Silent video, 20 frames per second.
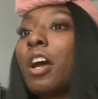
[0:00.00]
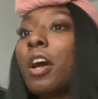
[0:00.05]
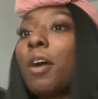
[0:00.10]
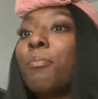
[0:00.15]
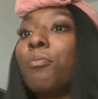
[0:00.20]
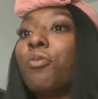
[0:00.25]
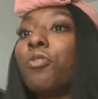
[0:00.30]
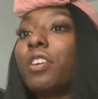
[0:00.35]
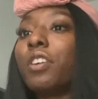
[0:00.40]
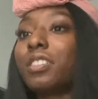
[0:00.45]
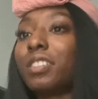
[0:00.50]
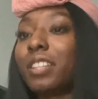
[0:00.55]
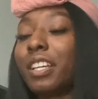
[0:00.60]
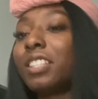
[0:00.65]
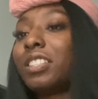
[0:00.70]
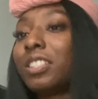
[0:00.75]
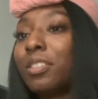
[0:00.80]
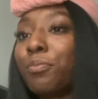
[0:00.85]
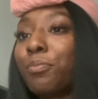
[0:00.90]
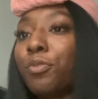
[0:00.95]
more
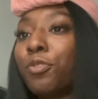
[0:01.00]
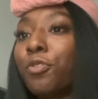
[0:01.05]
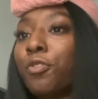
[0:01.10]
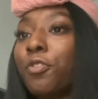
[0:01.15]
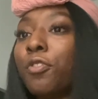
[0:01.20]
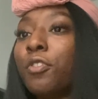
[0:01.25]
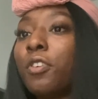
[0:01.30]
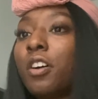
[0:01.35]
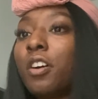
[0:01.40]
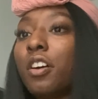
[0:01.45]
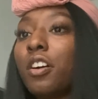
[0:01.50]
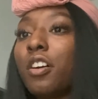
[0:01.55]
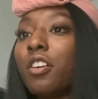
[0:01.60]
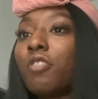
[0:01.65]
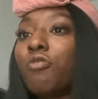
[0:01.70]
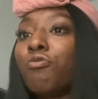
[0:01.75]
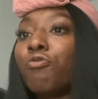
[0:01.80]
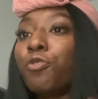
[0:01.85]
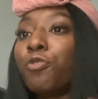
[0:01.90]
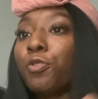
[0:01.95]
accessible
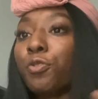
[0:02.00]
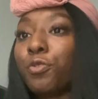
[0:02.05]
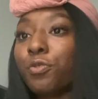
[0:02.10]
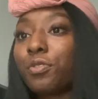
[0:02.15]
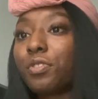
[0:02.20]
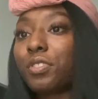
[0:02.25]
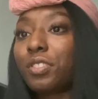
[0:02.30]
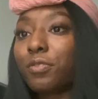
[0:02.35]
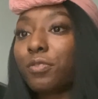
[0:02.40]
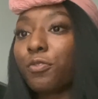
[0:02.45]
routes.